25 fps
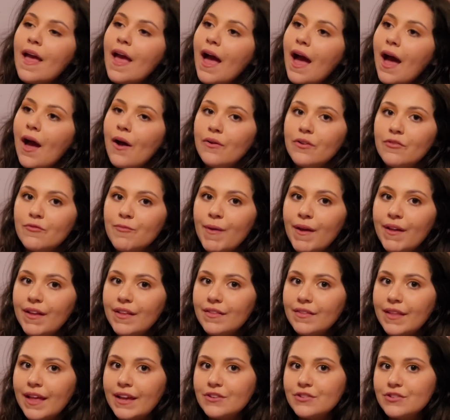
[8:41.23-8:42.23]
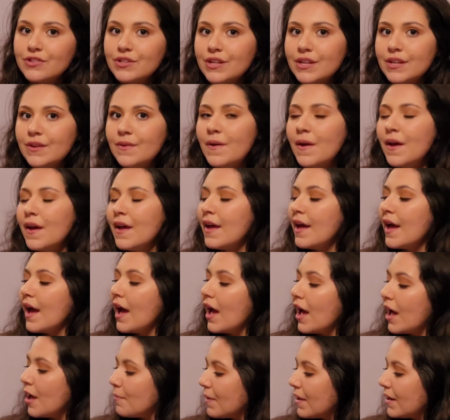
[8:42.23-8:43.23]
out of my collection.
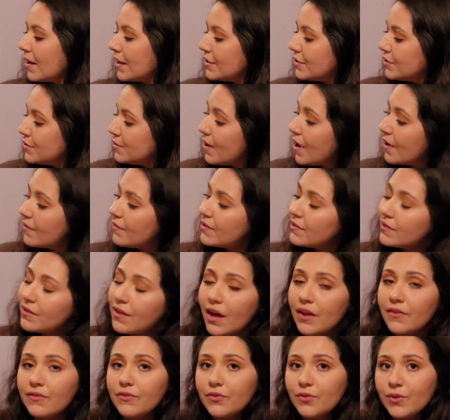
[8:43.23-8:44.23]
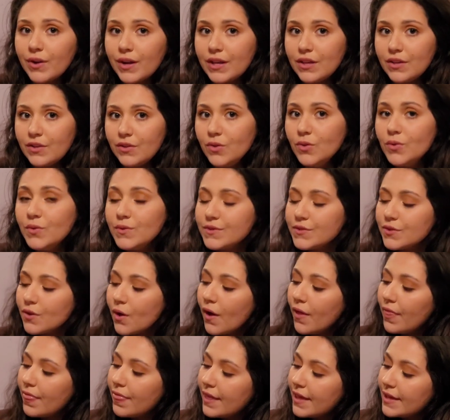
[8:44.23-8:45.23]
And I do have a lot of great use
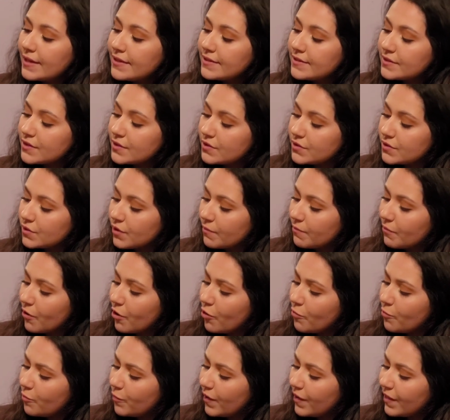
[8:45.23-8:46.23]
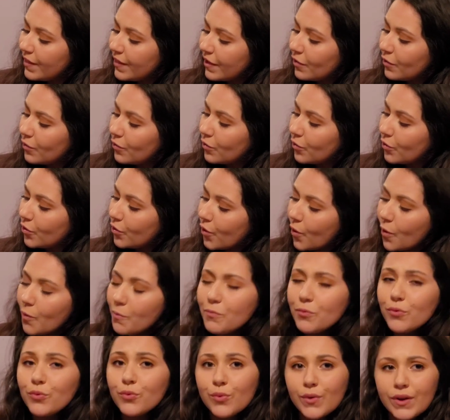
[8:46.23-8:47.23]
on this, so I'm hoping that it'll go
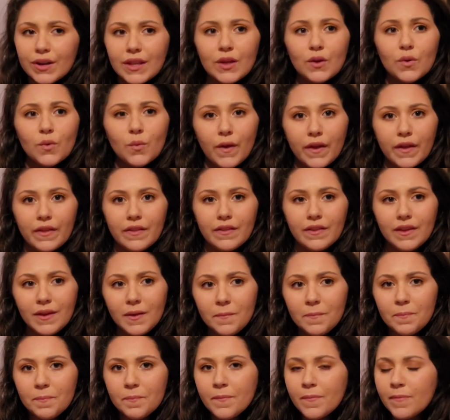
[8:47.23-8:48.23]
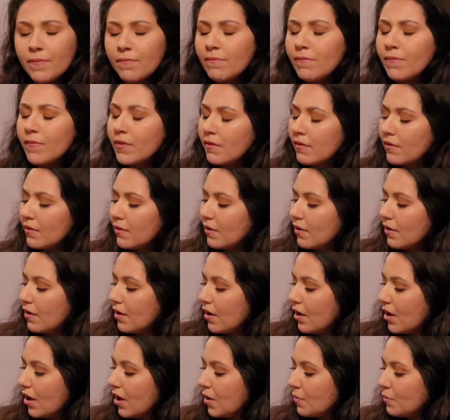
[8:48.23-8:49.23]
pretty quickly.
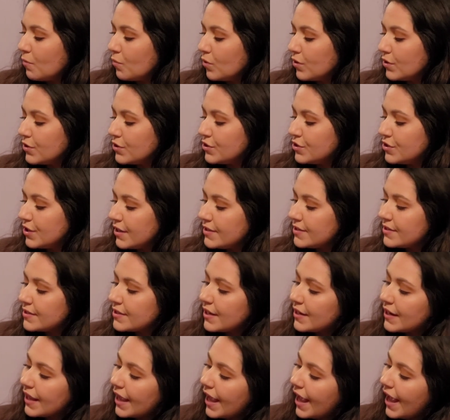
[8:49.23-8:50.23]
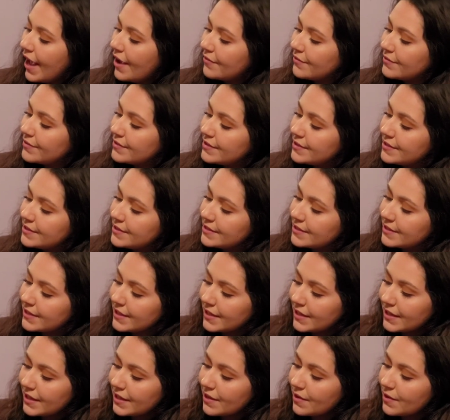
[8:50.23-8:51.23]
We're just going to have to
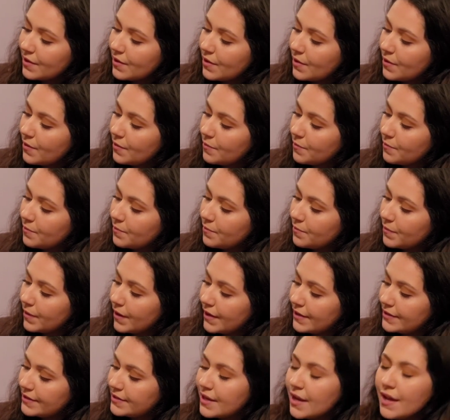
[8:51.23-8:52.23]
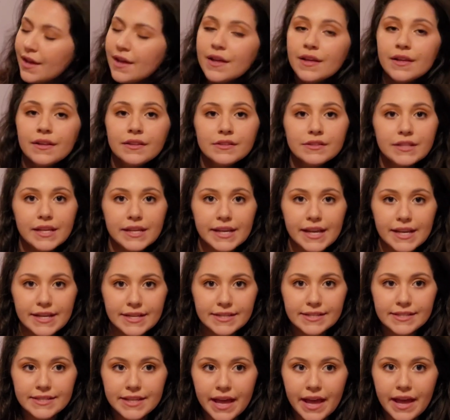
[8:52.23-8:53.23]
see, but like I
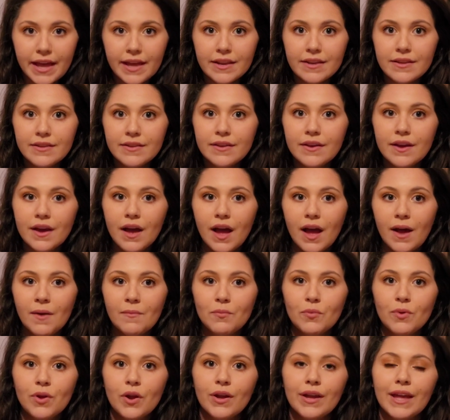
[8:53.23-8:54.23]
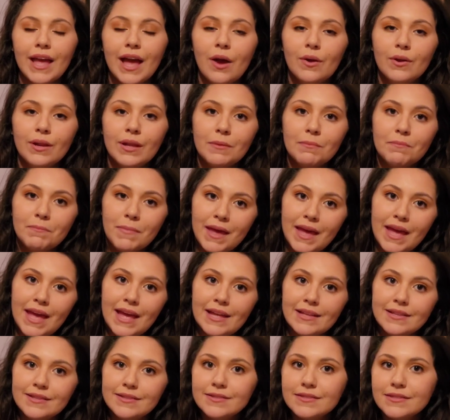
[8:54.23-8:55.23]
said, we are counting
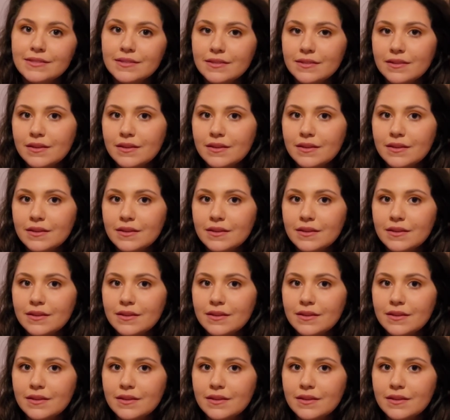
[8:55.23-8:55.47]
pans